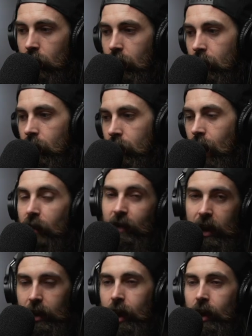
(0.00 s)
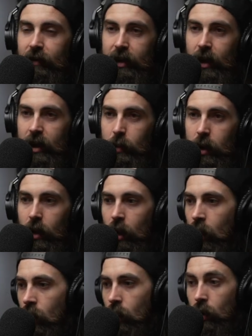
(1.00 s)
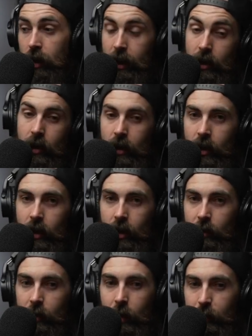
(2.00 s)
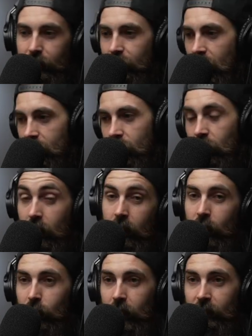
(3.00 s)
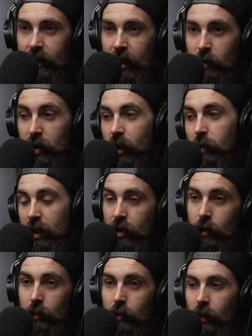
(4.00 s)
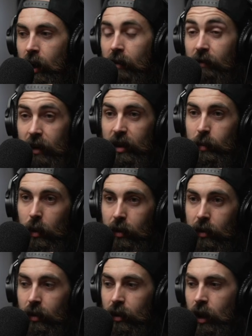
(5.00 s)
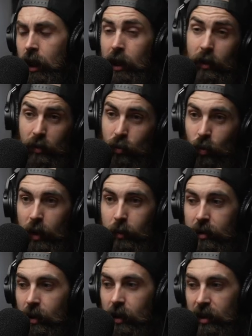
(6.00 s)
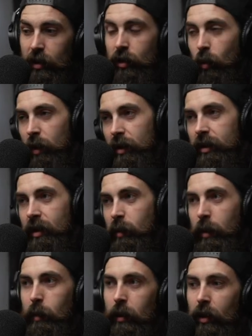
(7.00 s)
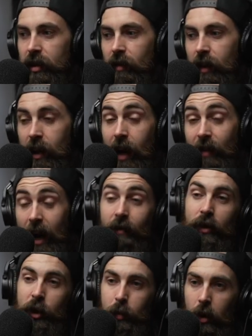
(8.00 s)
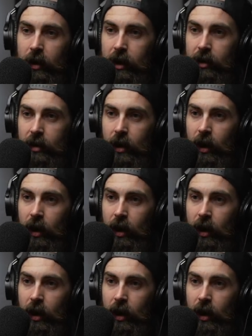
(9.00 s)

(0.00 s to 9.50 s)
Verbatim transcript: like a Calvin Klein advertisement or like I don't know, a cologne advertisement, it's going to be some fitness model who's ripped. And so when you see people on TV and they have average bodies,